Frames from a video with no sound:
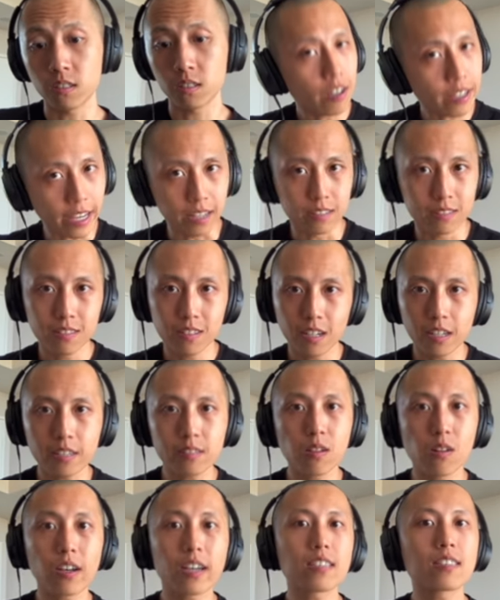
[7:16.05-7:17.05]
Okay,
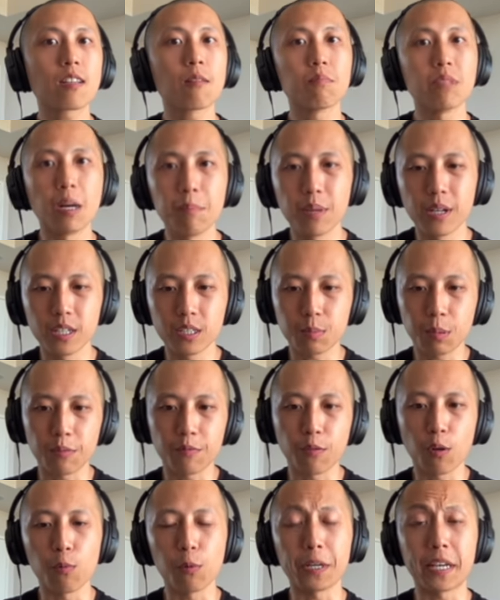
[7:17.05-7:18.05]
let's look at some numbers
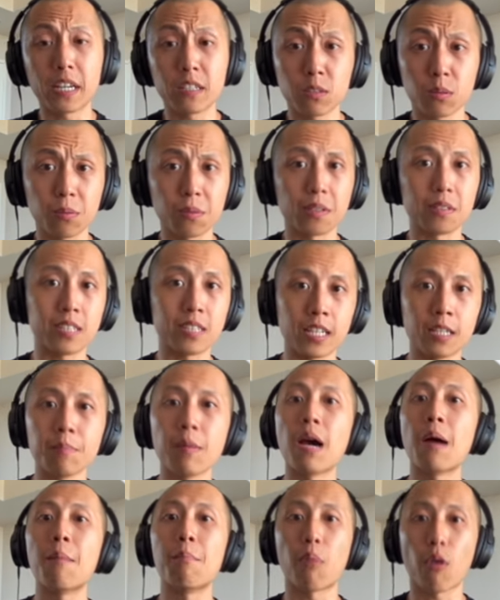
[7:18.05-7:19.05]
before we get into the
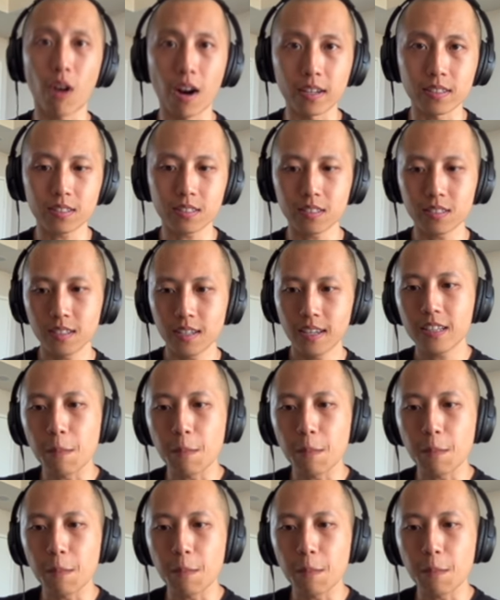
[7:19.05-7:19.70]
team and price.